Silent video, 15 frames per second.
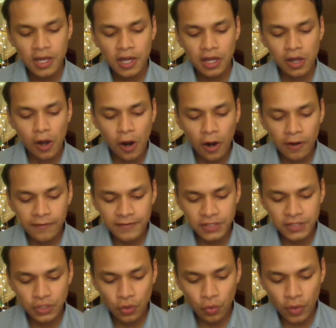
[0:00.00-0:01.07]
carved a
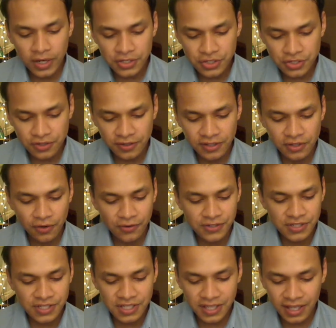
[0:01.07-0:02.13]
question in your
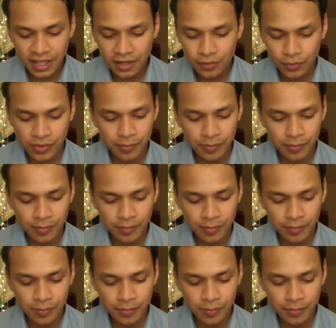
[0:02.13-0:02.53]
skin with